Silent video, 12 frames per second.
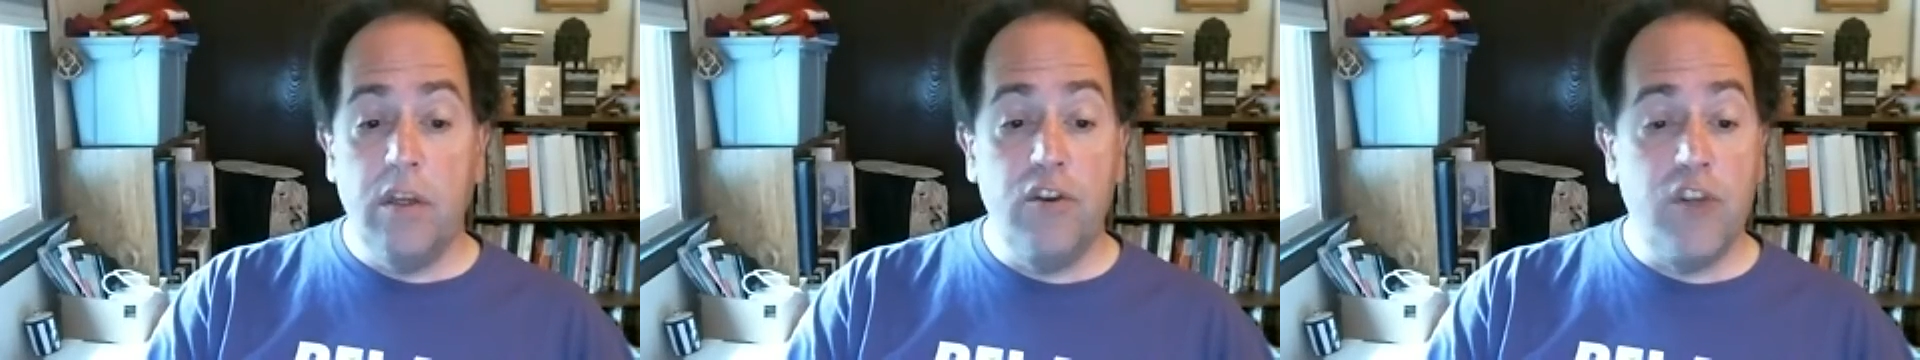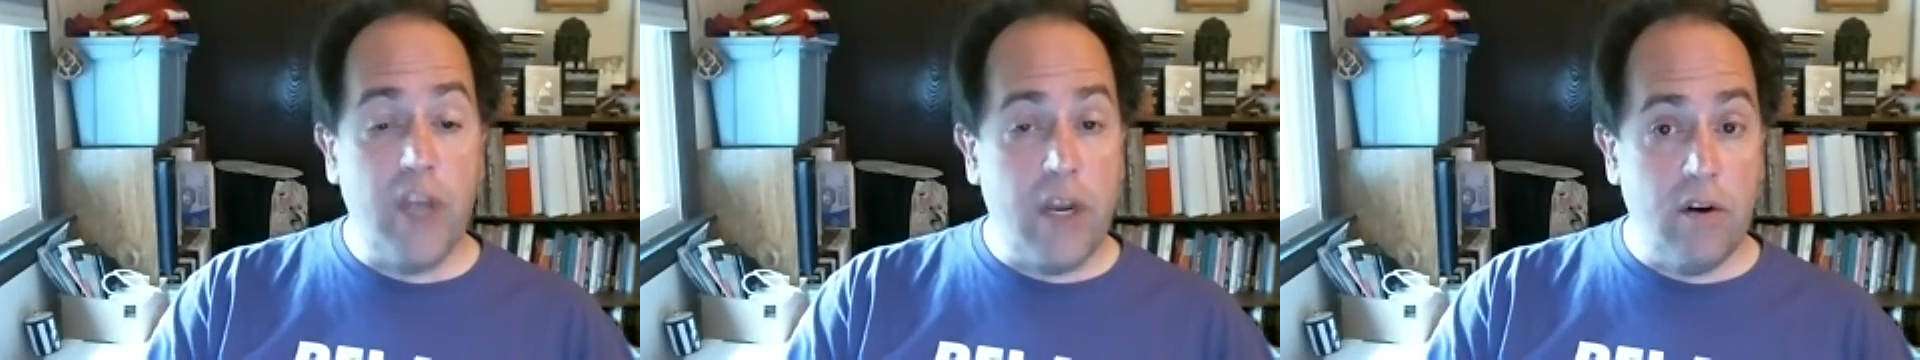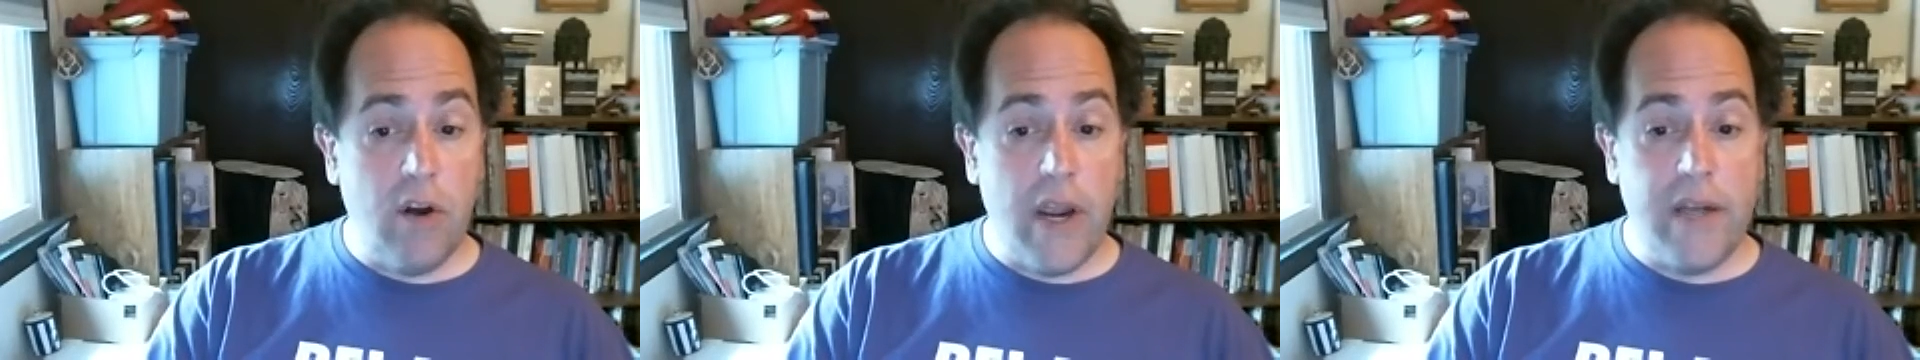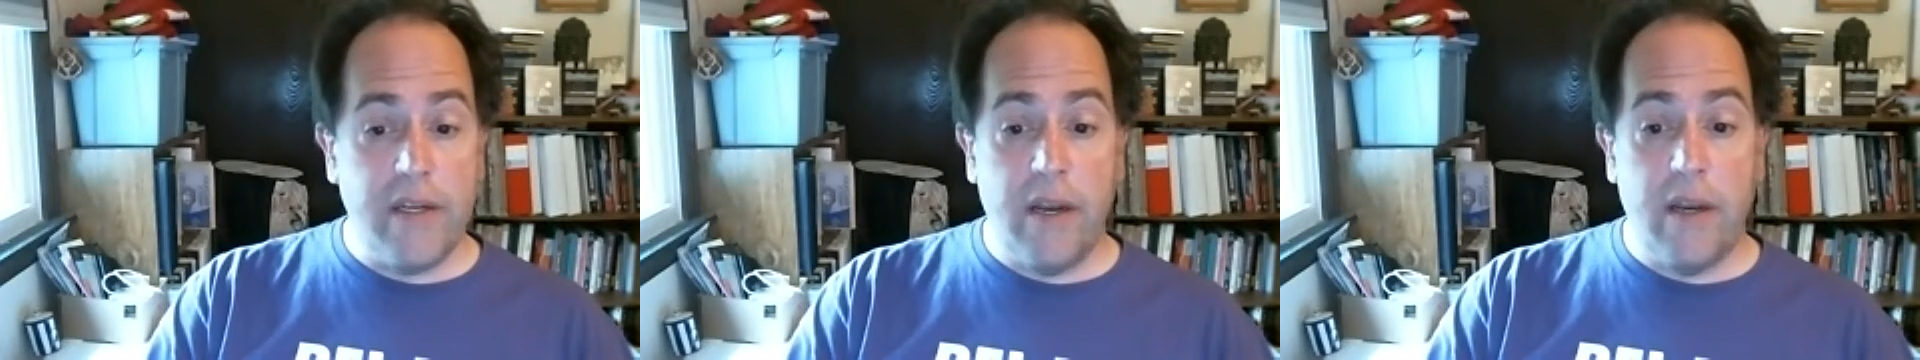gender
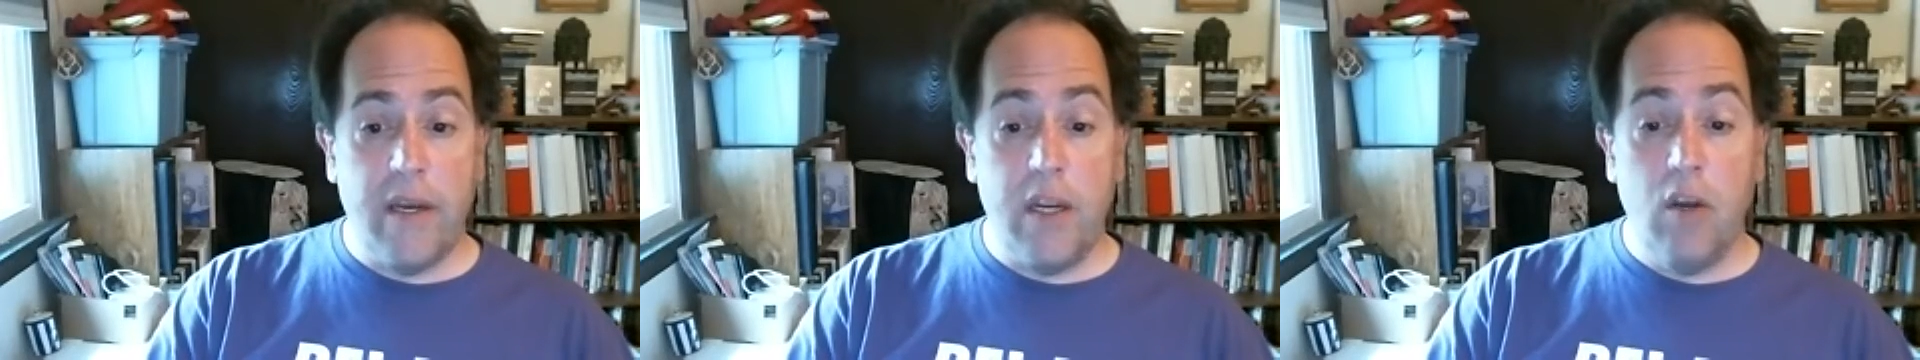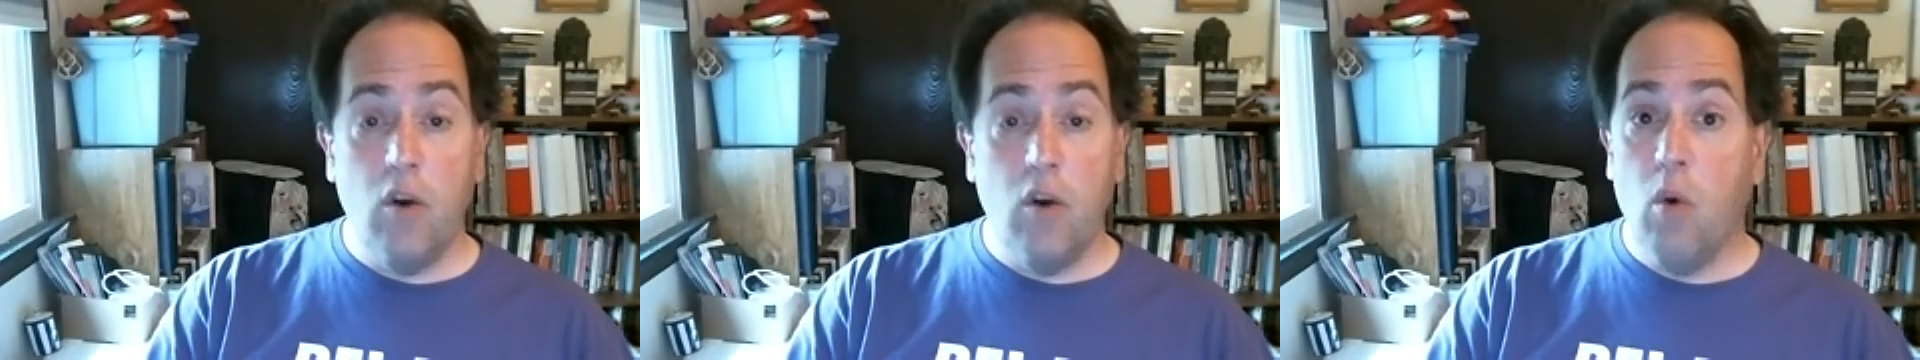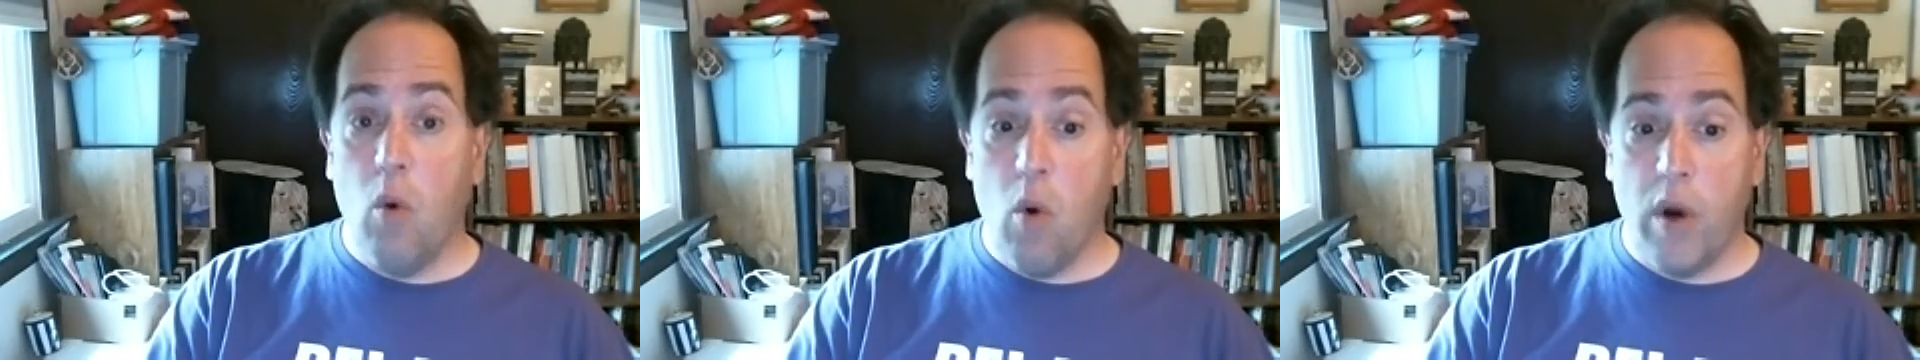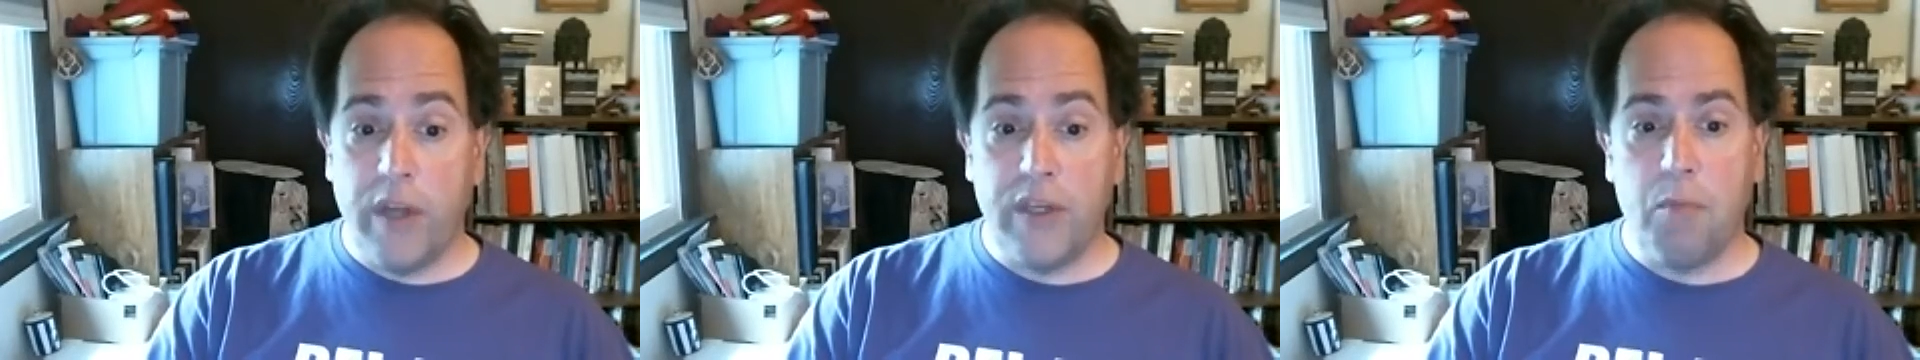identity,
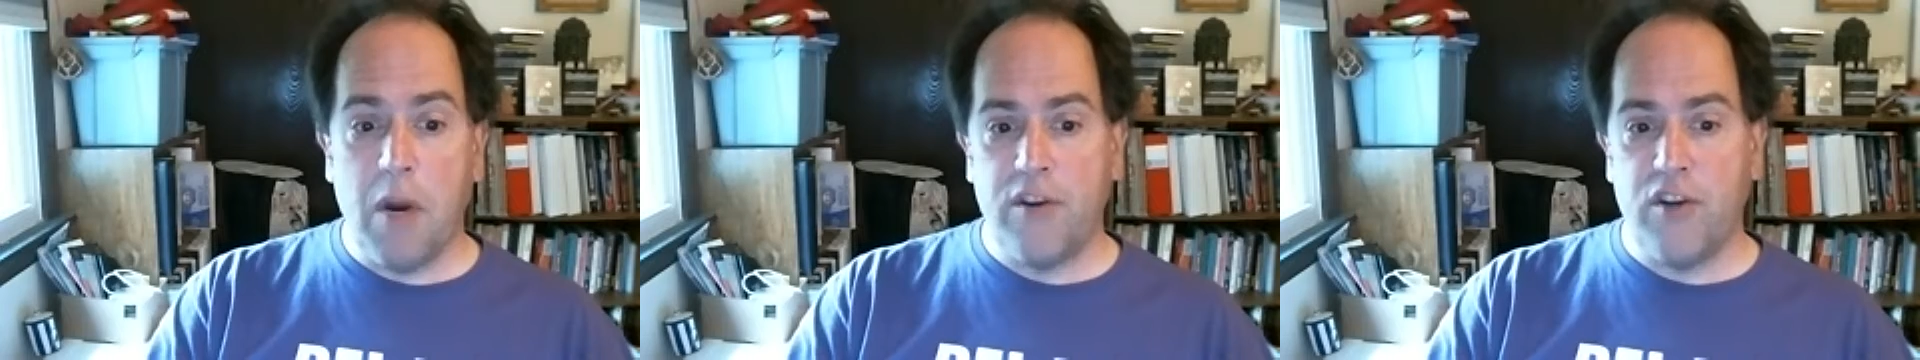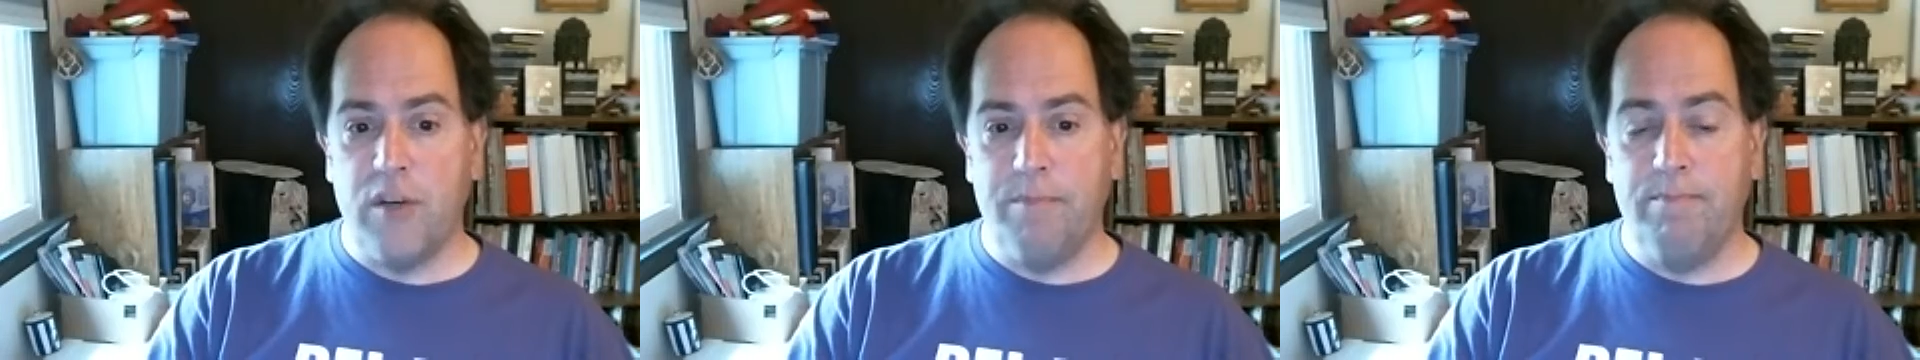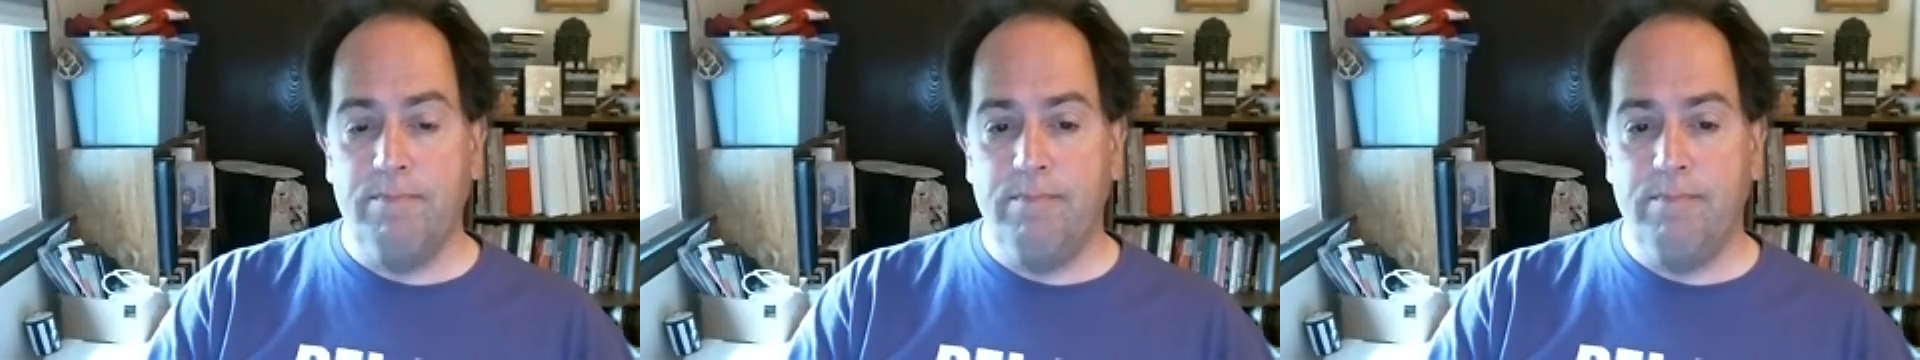or expression.